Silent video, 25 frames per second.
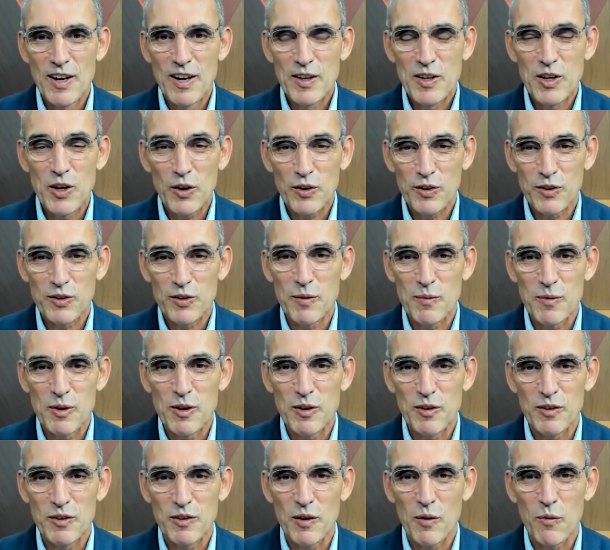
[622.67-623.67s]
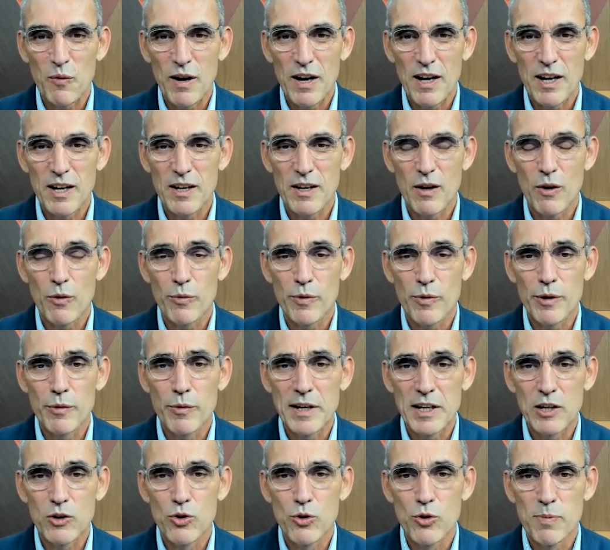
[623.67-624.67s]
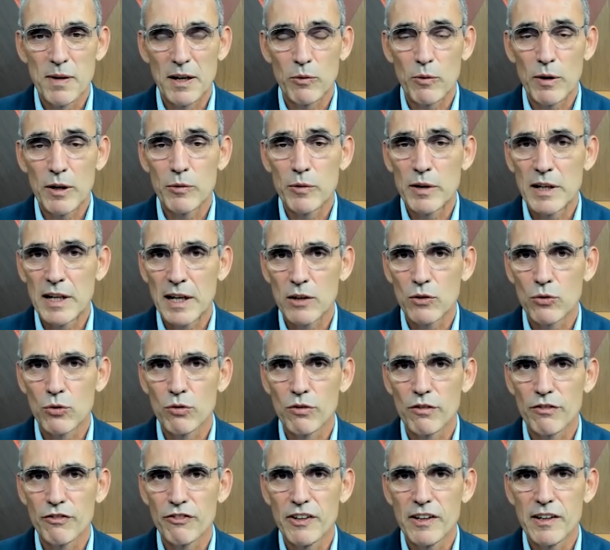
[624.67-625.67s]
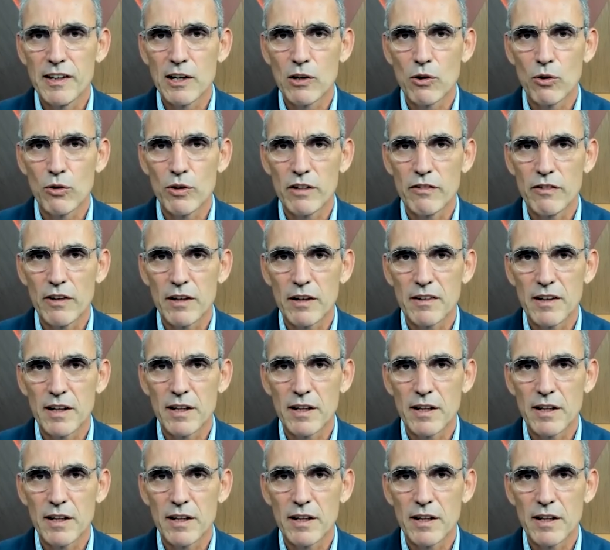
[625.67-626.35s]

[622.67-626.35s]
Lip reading: customers when we recoup and when we can do the physical event?